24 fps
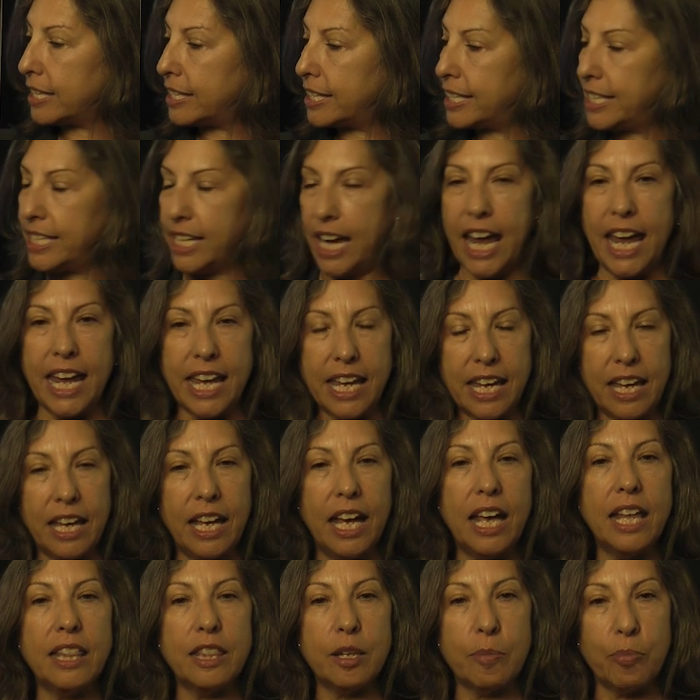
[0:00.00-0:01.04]
a stake
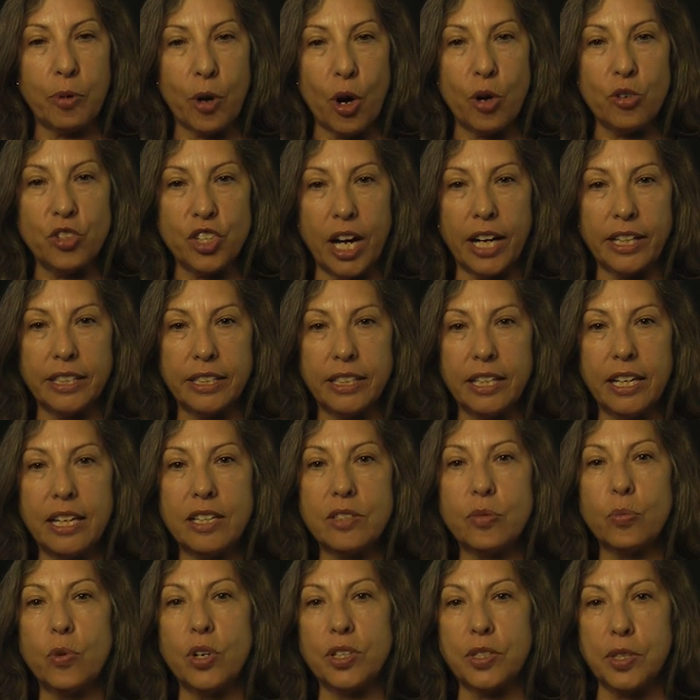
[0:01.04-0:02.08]
in the project
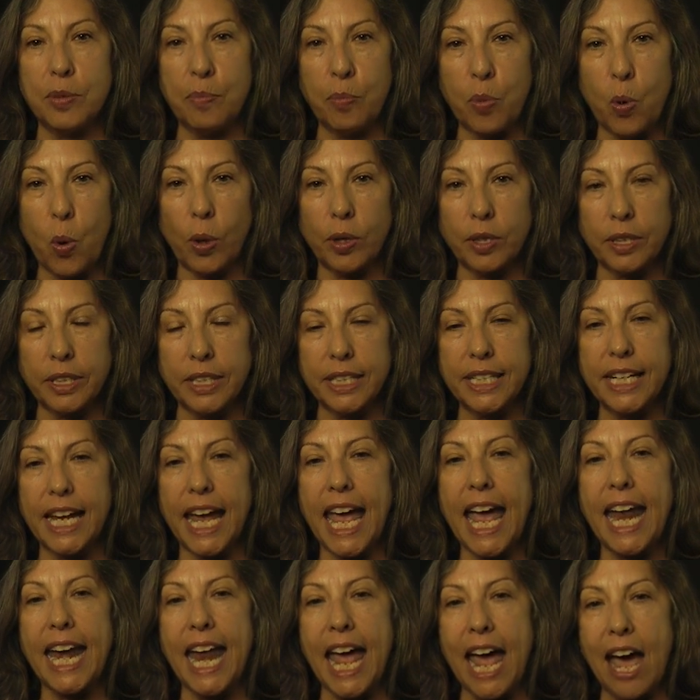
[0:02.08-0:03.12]
is what's important,
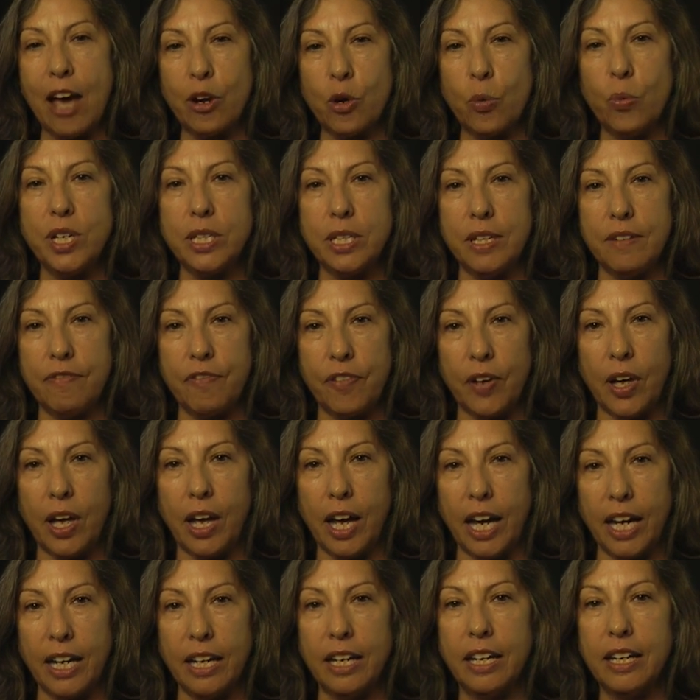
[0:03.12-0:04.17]
and how do we
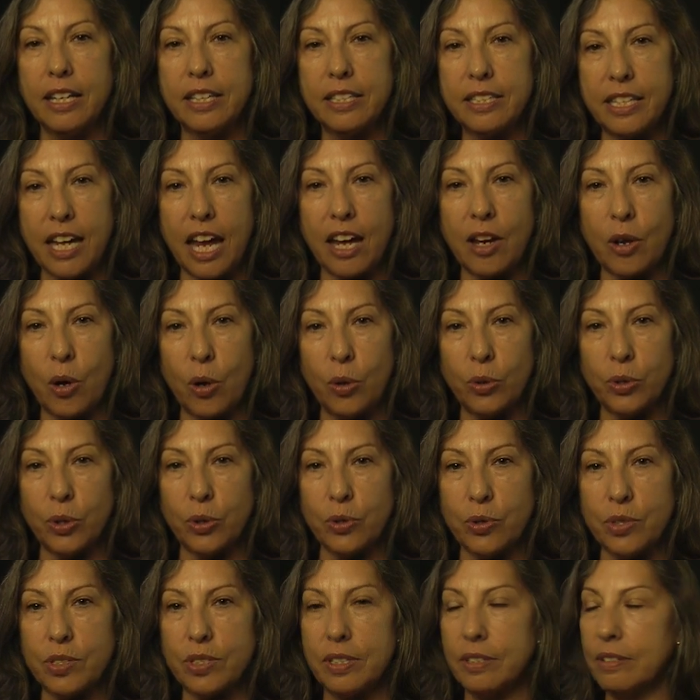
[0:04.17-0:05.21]
define
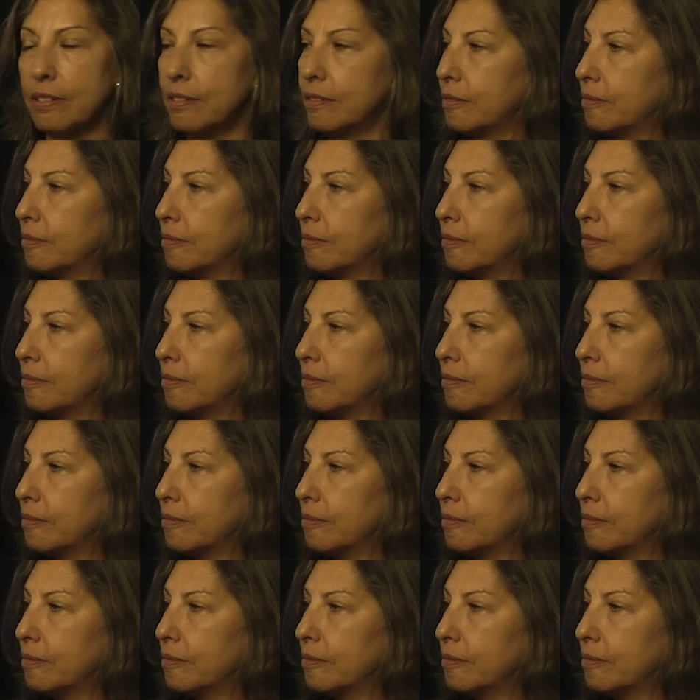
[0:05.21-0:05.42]
stakeholders?